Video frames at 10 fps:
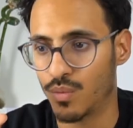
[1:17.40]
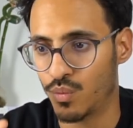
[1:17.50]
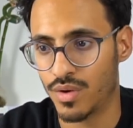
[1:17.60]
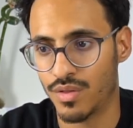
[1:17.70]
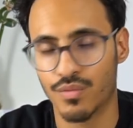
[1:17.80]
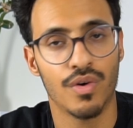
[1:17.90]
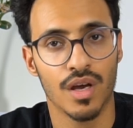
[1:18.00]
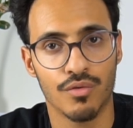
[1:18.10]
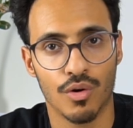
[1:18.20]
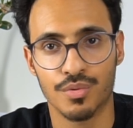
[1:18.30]
with
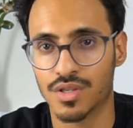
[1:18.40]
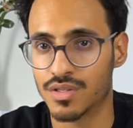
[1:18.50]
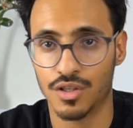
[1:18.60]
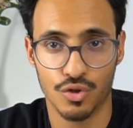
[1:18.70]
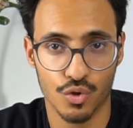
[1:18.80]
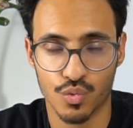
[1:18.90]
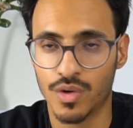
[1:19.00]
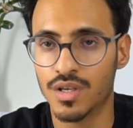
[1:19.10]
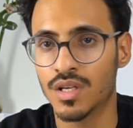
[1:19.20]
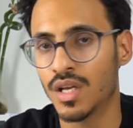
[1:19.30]
5 options and you choose
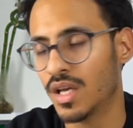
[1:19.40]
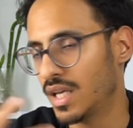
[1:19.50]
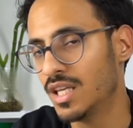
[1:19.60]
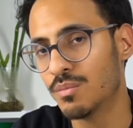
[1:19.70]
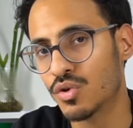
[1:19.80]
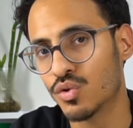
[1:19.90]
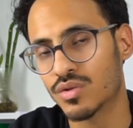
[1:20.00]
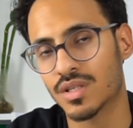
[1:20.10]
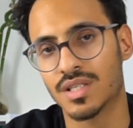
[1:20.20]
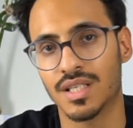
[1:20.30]
one.
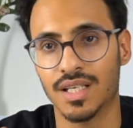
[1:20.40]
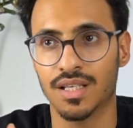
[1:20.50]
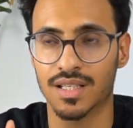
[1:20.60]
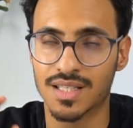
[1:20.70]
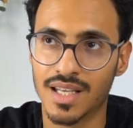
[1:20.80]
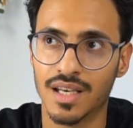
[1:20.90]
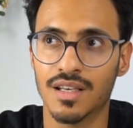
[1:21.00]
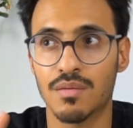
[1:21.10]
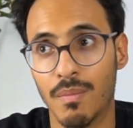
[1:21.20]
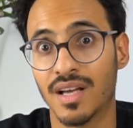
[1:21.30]
EMQs is an
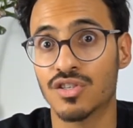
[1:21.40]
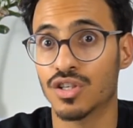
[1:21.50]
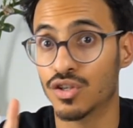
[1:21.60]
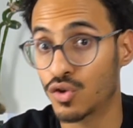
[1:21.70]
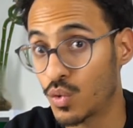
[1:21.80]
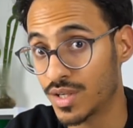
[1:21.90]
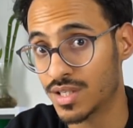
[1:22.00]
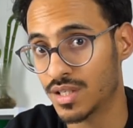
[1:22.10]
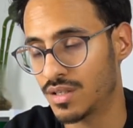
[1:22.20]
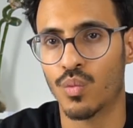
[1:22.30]
extended matching
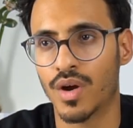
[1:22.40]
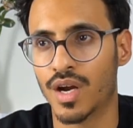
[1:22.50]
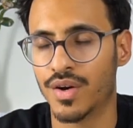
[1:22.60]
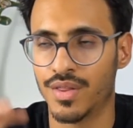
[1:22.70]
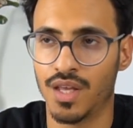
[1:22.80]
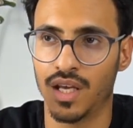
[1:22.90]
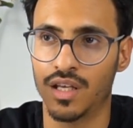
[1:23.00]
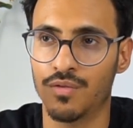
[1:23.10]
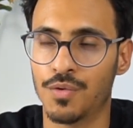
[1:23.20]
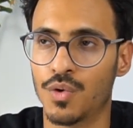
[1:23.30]
question where they
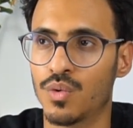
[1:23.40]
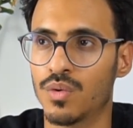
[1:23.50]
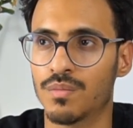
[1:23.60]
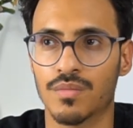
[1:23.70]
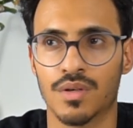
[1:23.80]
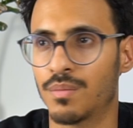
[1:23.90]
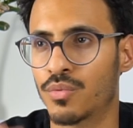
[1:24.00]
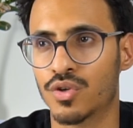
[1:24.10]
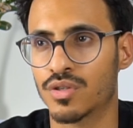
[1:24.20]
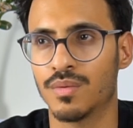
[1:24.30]
give you
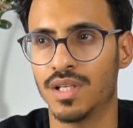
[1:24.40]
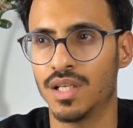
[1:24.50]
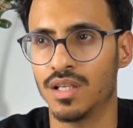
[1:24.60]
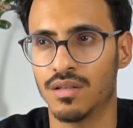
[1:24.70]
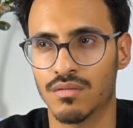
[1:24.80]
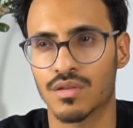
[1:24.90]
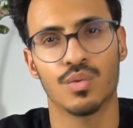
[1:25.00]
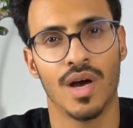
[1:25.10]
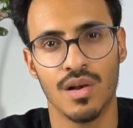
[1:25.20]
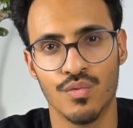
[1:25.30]
approximately
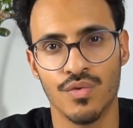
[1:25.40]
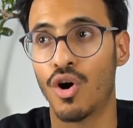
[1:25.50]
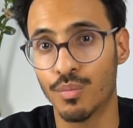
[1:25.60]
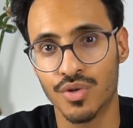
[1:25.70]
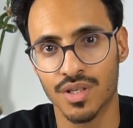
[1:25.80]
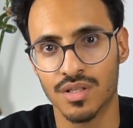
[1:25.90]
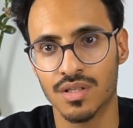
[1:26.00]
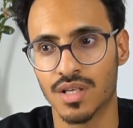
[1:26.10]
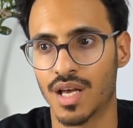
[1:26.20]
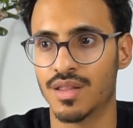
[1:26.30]
12
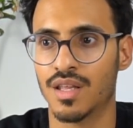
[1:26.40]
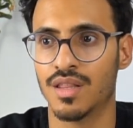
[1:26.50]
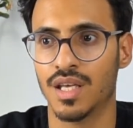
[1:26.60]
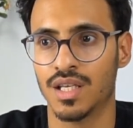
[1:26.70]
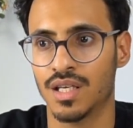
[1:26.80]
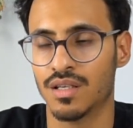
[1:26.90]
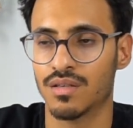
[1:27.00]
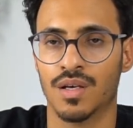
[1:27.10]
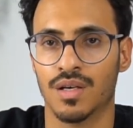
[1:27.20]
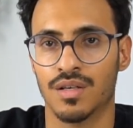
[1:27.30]
options and then they
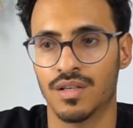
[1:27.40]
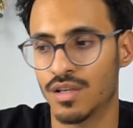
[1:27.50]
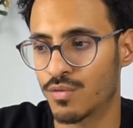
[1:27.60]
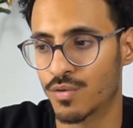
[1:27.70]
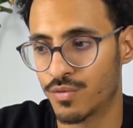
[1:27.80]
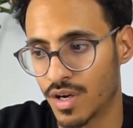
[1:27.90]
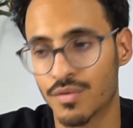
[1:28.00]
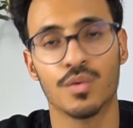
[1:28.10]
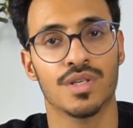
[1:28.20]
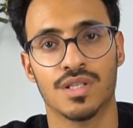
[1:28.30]
deliver
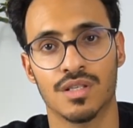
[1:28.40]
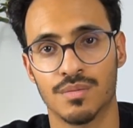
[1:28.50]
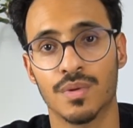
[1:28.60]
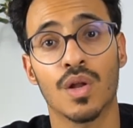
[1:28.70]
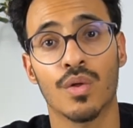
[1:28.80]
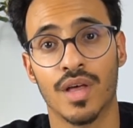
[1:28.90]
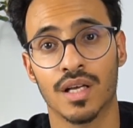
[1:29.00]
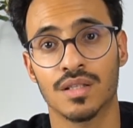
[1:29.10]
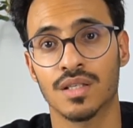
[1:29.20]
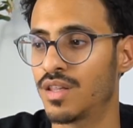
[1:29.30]
5 questions below
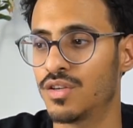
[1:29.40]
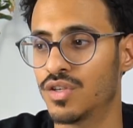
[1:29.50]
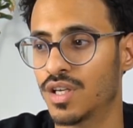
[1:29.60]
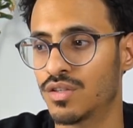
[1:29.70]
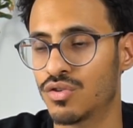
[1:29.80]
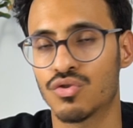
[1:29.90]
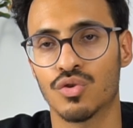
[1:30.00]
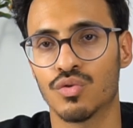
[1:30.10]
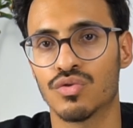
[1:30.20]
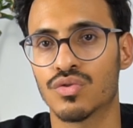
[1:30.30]
that. Then you get to
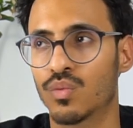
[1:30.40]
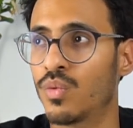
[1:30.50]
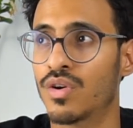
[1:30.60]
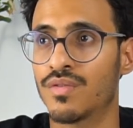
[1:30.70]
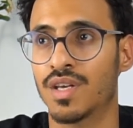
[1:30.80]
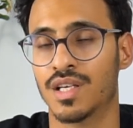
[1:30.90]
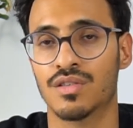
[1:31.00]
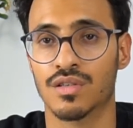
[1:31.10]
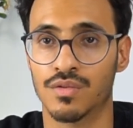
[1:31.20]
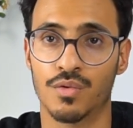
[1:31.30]
choose one of the
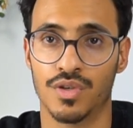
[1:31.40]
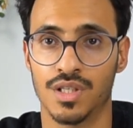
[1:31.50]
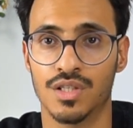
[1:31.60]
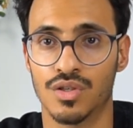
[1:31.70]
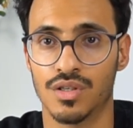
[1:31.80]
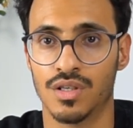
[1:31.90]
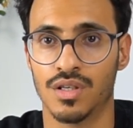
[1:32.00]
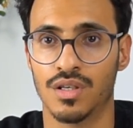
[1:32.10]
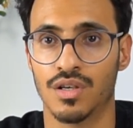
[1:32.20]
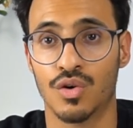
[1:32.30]
answers for each
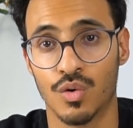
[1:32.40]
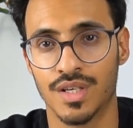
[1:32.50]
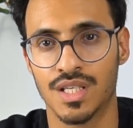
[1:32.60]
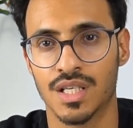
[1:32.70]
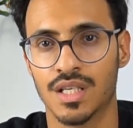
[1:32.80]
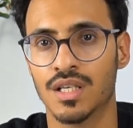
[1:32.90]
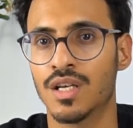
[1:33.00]
question.